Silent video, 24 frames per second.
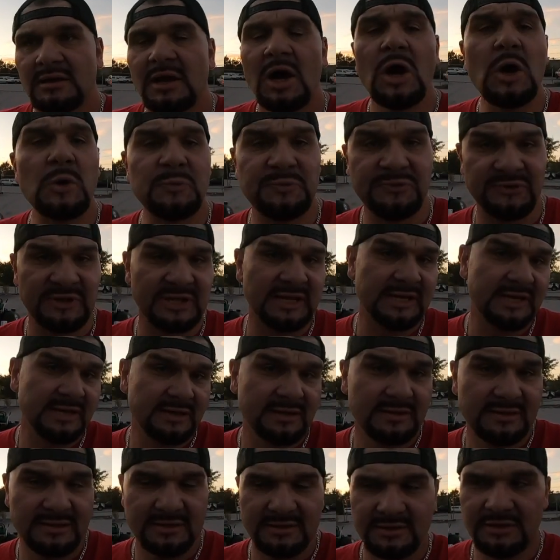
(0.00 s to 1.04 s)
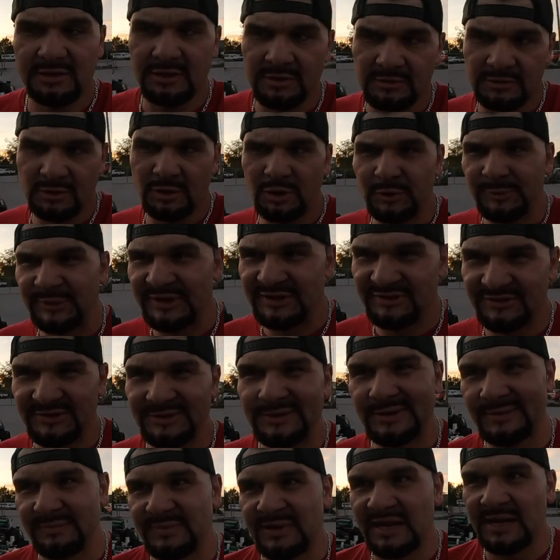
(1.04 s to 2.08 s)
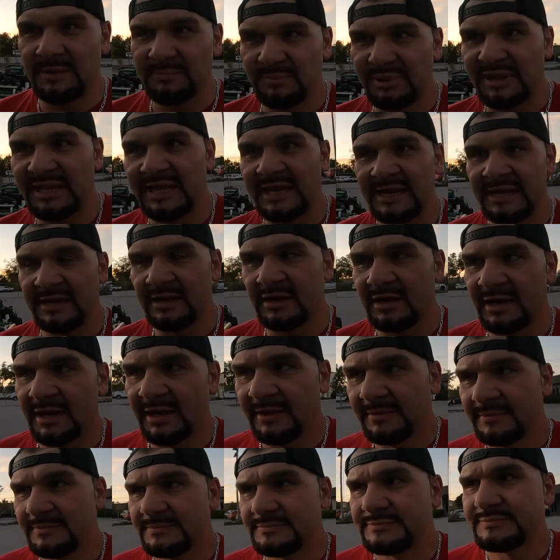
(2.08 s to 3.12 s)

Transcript: hopefully. Don't hold me to it, but I'm planning on it.